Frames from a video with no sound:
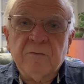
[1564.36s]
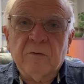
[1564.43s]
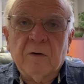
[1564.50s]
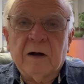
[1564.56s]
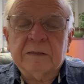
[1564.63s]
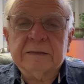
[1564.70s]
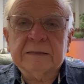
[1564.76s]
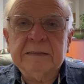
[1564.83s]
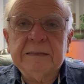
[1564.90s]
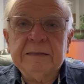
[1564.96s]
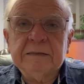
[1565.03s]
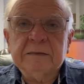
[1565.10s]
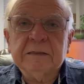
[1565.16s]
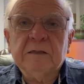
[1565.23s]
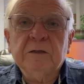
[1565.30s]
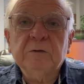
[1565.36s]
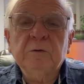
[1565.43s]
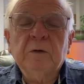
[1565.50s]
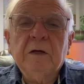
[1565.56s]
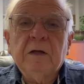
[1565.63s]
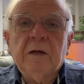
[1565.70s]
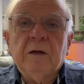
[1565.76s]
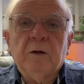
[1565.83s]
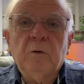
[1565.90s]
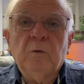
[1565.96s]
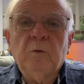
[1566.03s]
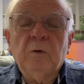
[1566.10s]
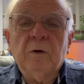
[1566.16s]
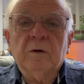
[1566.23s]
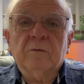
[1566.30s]
for our sins, and
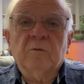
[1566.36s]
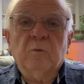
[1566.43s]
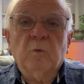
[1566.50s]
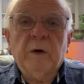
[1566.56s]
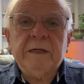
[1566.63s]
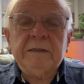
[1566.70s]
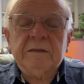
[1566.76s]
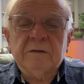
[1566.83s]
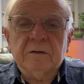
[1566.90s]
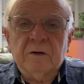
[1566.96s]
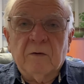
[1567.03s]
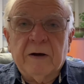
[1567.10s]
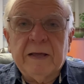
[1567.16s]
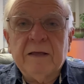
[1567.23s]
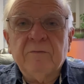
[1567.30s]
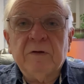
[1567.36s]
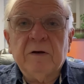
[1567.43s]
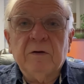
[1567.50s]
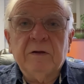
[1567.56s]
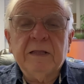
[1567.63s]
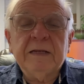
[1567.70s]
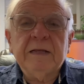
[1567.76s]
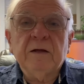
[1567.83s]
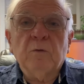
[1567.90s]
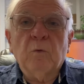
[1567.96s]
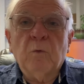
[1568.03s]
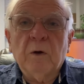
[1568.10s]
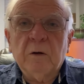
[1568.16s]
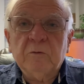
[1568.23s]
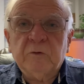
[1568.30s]
who went to the grave, and then he
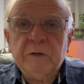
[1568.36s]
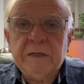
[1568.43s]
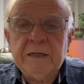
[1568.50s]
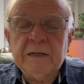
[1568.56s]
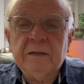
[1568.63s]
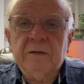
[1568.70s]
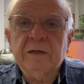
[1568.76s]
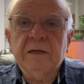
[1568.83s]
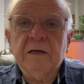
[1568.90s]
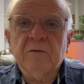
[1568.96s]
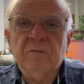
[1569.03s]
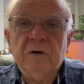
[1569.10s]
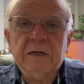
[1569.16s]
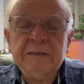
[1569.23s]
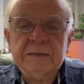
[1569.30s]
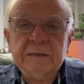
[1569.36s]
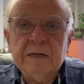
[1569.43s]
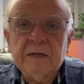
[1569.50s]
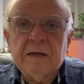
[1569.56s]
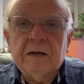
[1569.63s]
arose again to give us